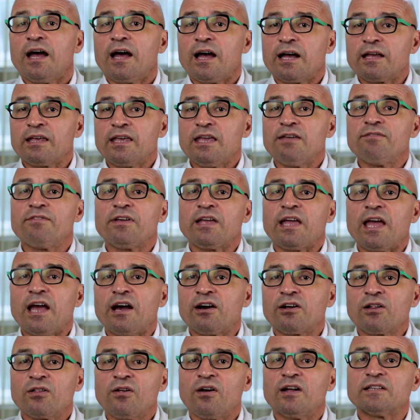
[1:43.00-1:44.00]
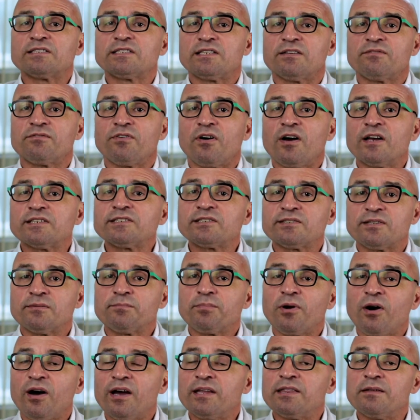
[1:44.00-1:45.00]
giving our clients advice to
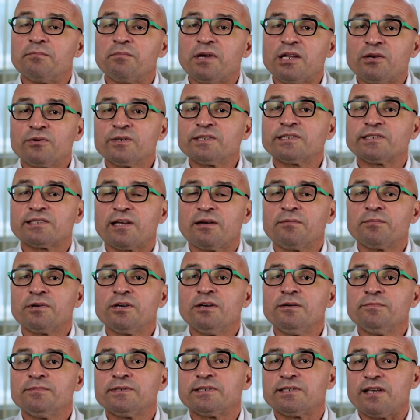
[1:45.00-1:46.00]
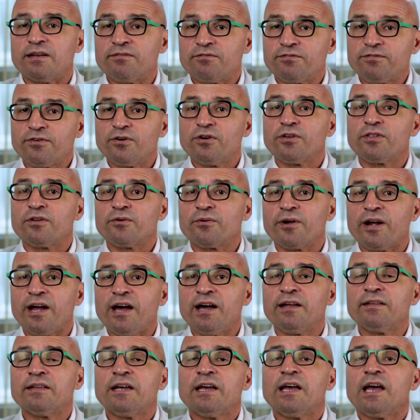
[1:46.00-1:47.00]
buy in the middle suburbs and further
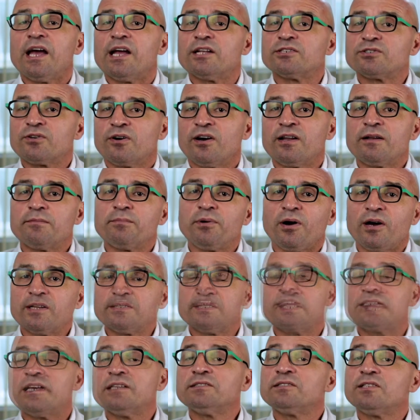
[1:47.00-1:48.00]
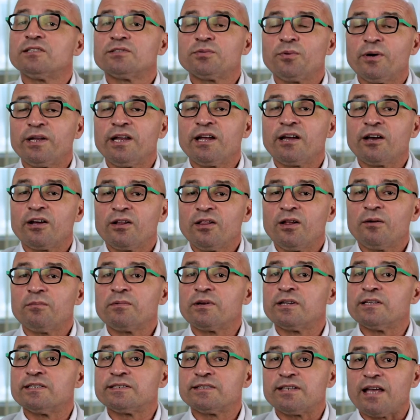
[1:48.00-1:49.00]
out, and trying to buy 10 to 20
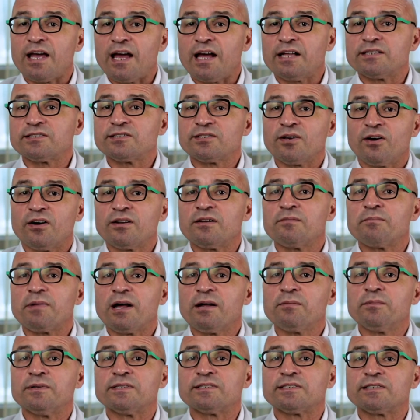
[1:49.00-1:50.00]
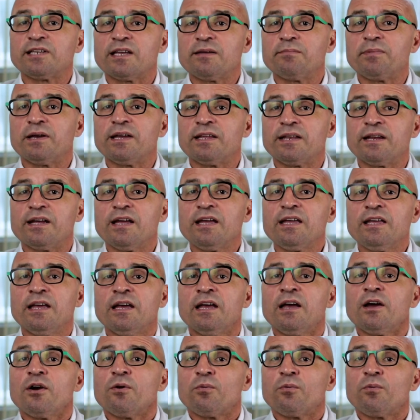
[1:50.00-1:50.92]
kilometres outside of Melbourne CBD,